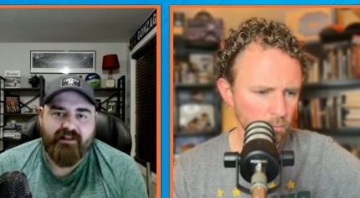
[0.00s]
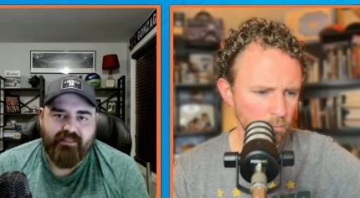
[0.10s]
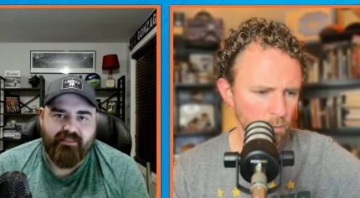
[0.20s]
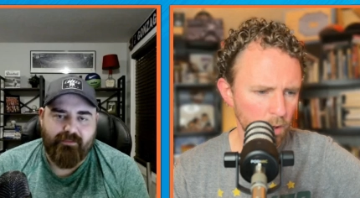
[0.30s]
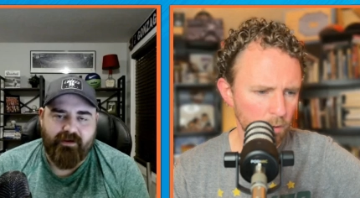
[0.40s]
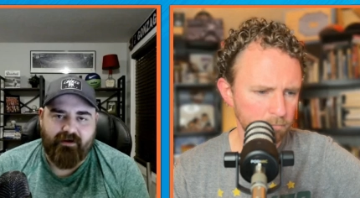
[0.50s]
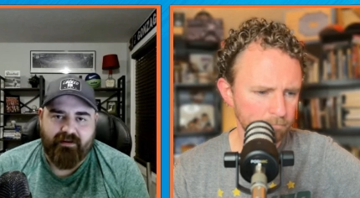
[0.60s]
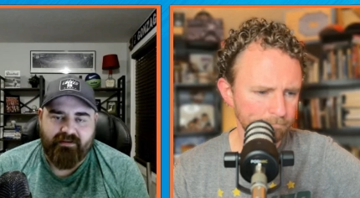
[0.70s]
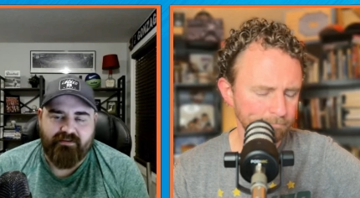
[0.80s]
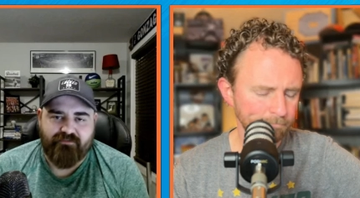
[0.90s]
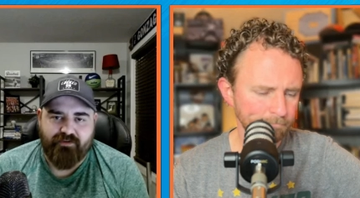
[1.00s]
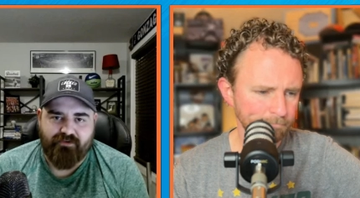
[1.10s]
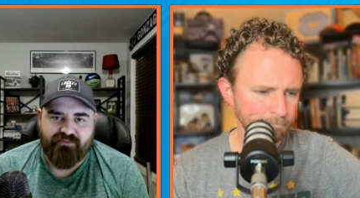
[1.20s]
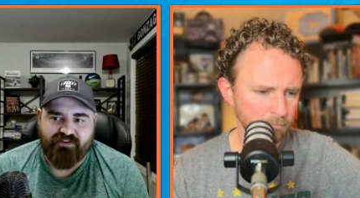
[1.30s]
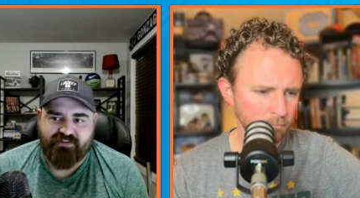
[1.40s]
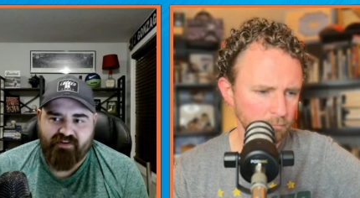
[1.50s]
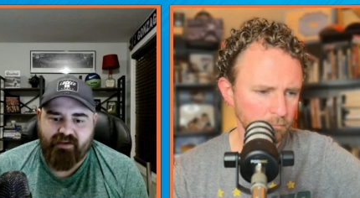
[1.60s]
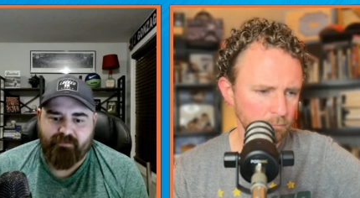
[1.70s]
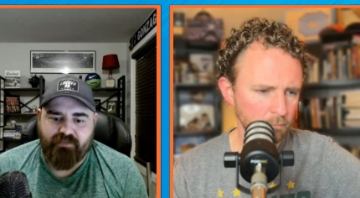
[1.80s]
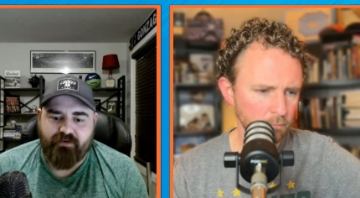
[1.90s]
Speaker 1: yeah. that they're in the field of 68,
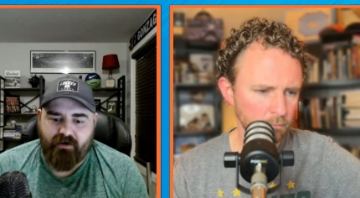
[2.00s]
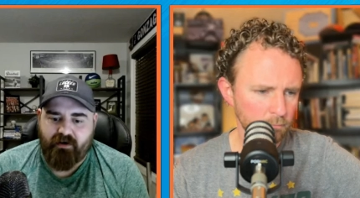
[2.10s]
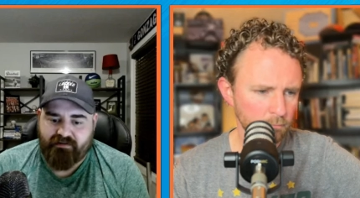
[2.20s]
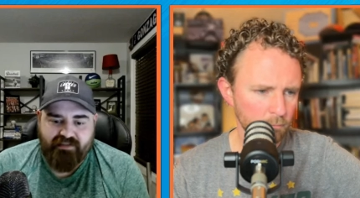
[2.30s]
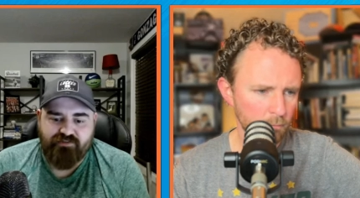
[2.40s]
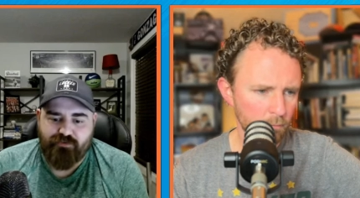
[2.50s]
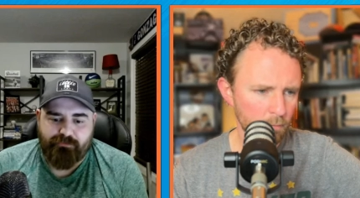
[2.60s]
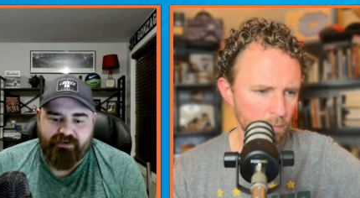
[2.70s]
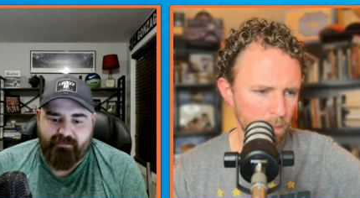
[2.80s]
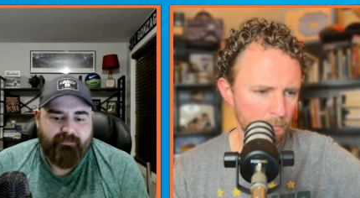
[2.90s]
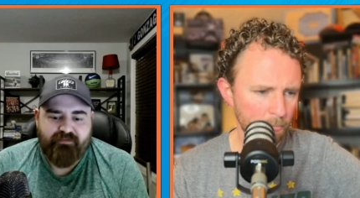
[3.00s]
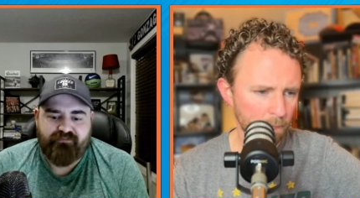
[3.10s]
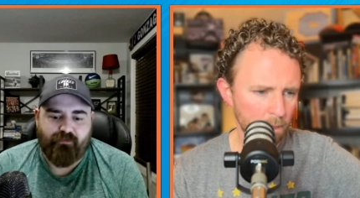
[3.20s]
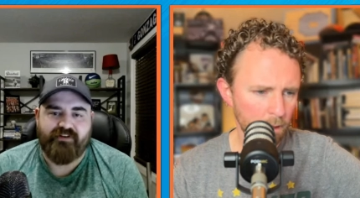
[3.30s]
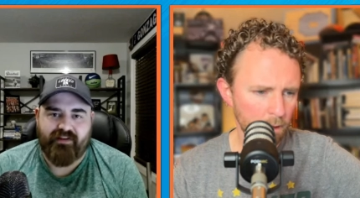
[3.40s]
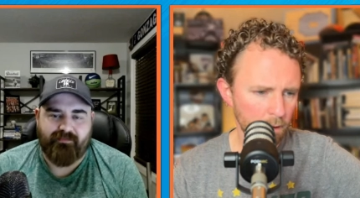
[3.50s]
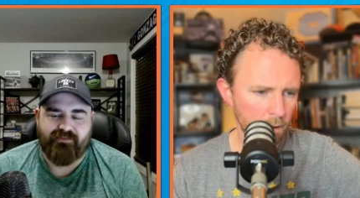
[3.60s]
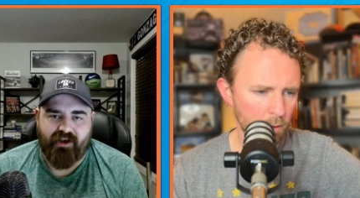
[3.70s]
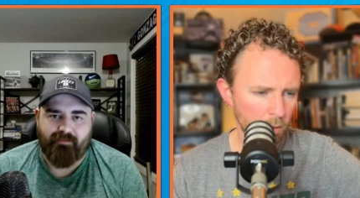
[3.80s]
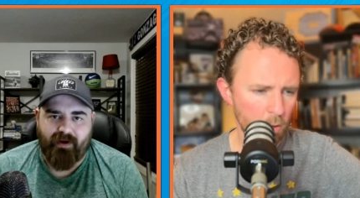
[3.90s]
but there are at least three, maybe four teams that
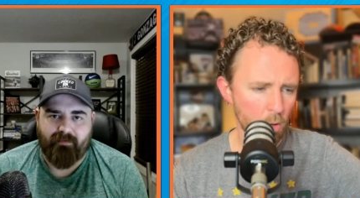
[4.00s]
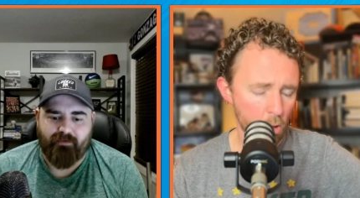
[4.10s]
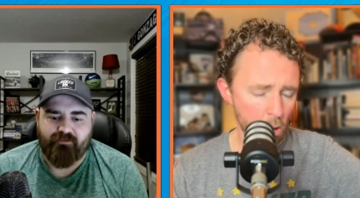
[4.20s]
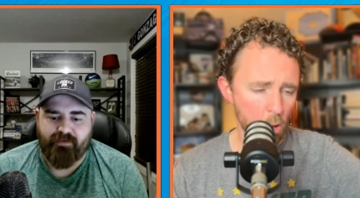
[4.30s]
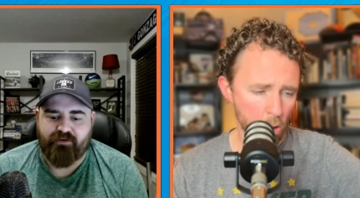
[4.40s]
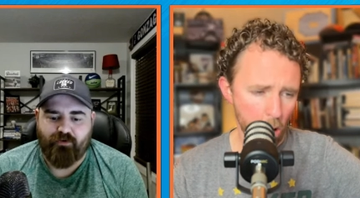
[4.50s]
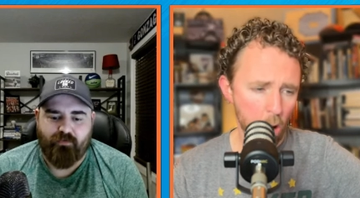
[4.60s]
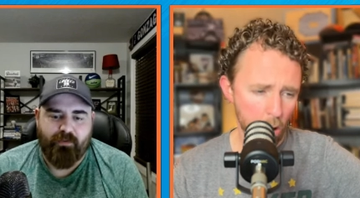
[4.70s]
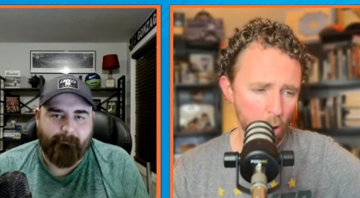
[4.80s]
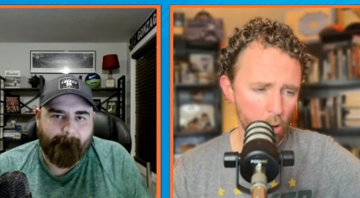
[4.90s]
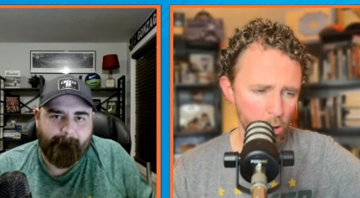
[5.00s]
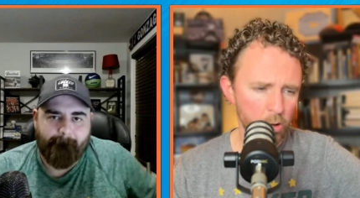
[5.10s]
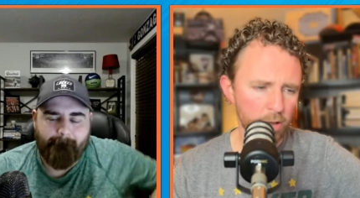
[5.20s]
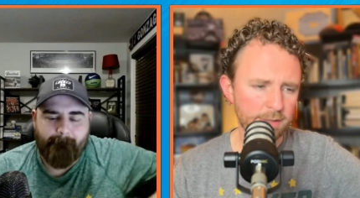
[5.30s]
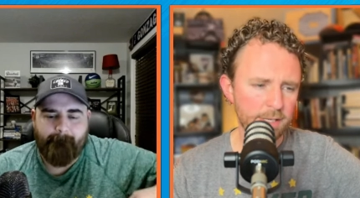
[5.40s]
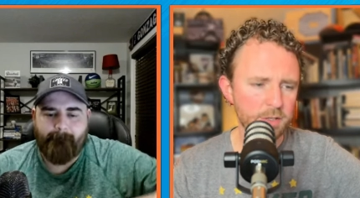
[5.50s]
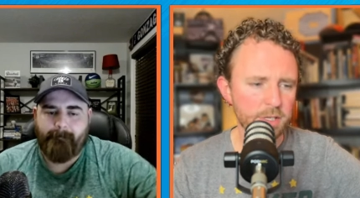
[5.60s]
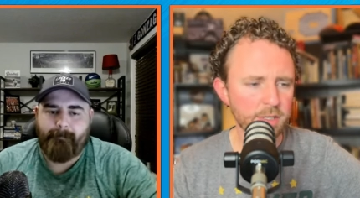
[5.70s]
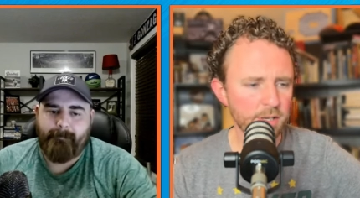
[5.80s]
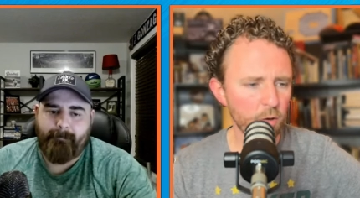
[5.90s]
I probably would have picked over them.
Speaker 2: That's interesting.
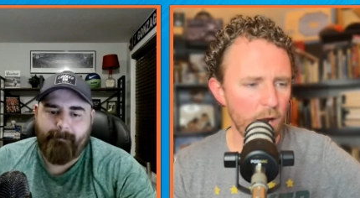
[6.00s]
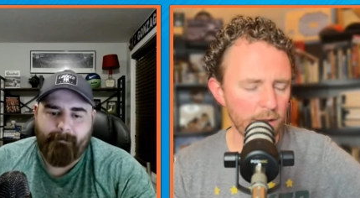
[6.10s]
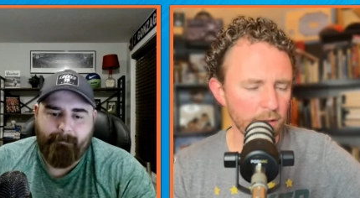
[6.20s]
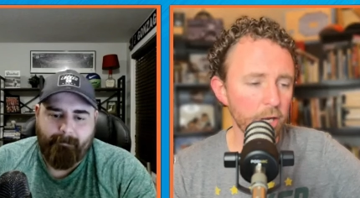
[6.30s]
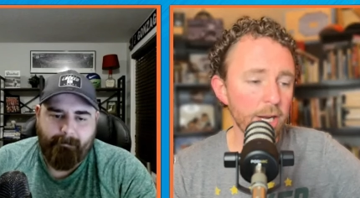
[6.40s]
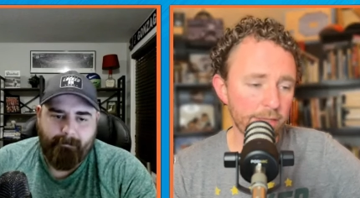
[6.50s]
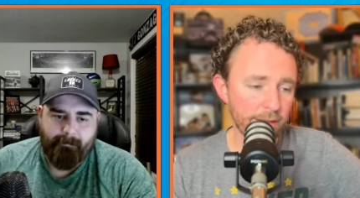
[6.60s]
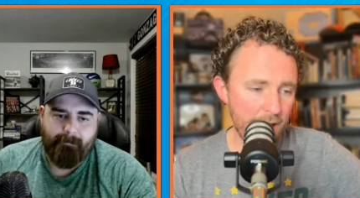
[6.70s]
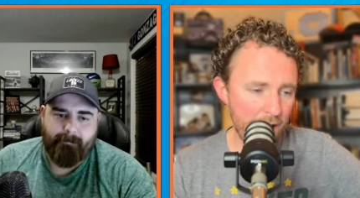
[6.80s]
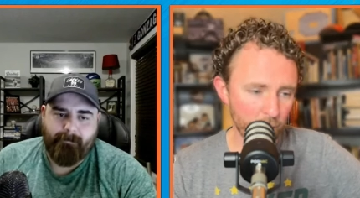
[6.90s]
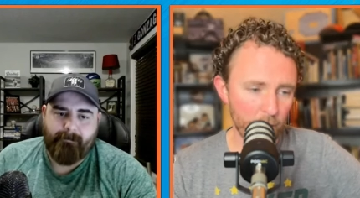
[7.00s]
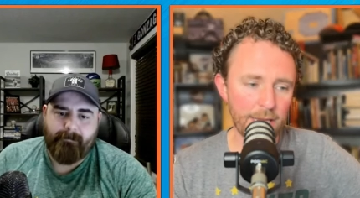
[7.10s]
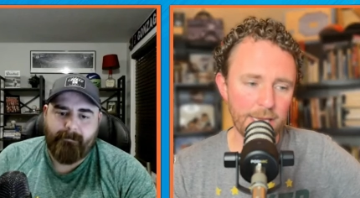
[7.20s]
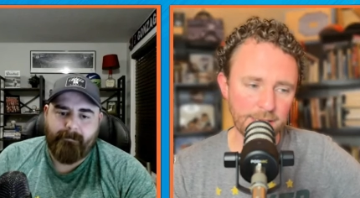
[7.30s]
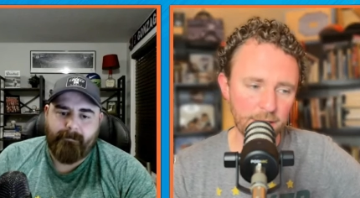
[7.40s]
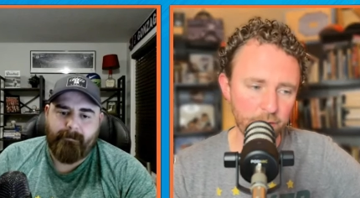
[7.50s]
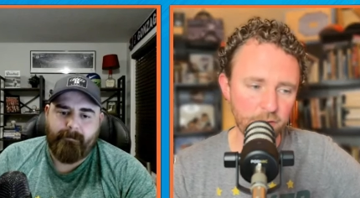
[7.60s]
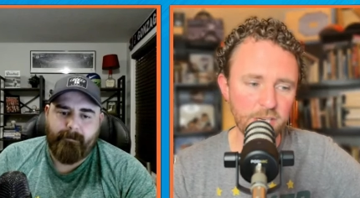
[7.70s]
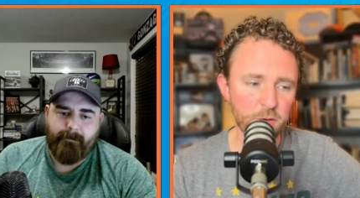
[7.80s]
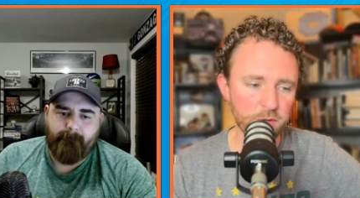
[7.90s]
So uh, looking at the net rankings here, Virginia
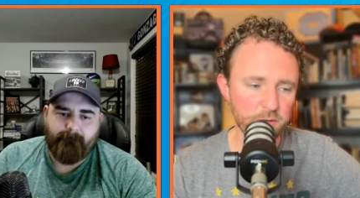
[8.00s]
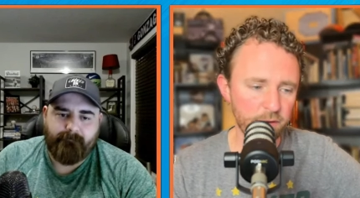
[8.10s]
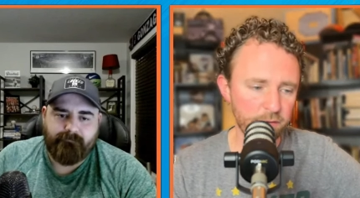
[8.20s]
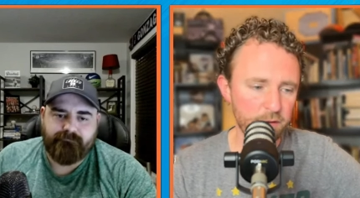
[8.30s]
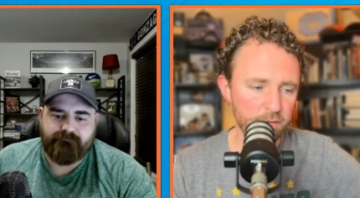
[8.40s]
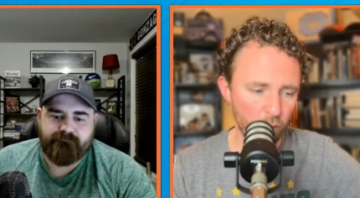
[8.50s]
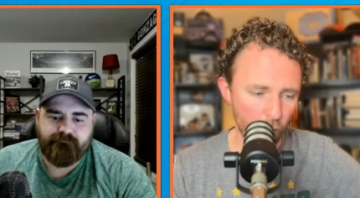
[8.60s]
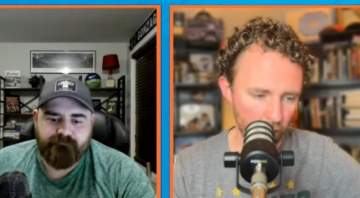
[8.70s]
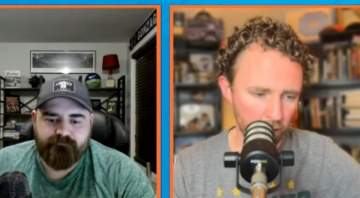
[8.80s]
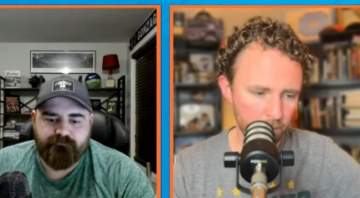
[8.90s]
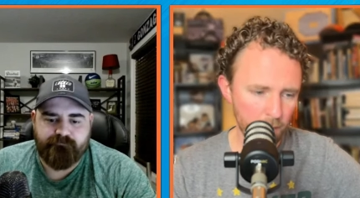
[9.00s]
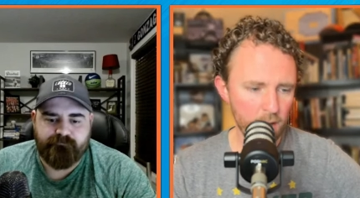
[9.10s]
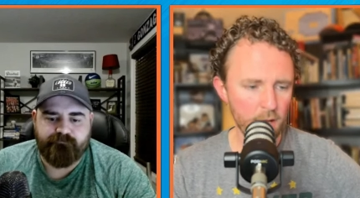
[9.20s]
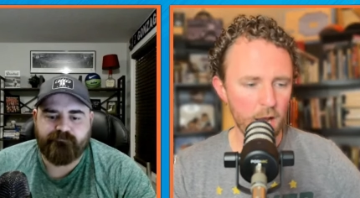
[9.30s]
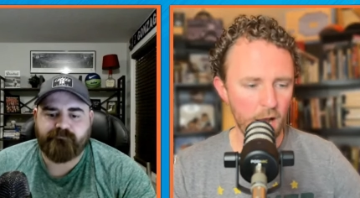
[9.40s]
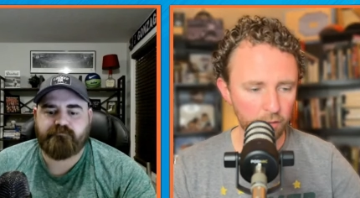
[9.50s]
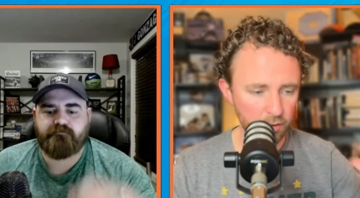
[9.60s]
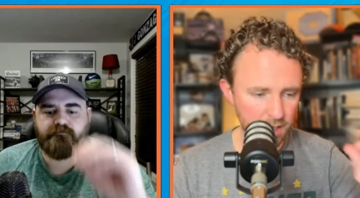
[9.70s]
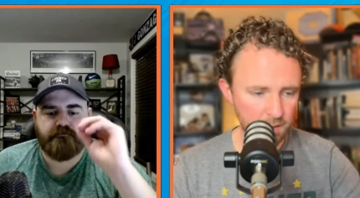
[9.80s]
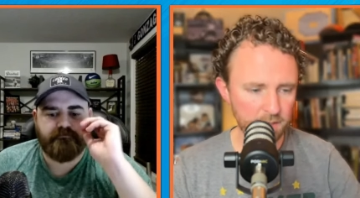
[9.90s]
was 54. Mm-hmm. Other
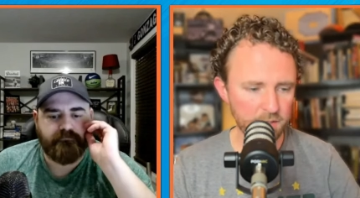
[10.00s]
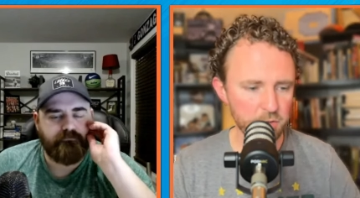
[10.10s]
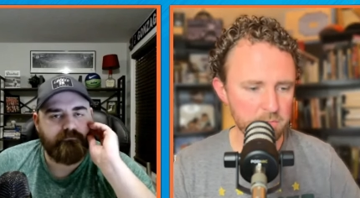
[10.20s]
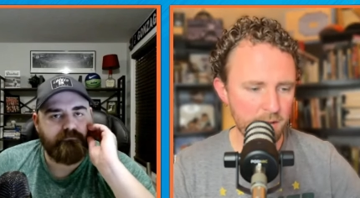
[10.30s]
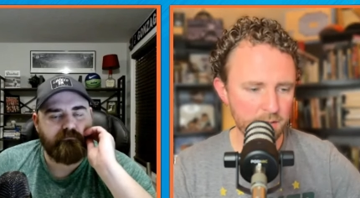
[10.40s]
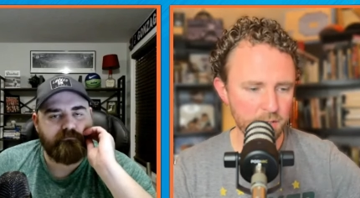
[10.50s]
teams that you mentioned,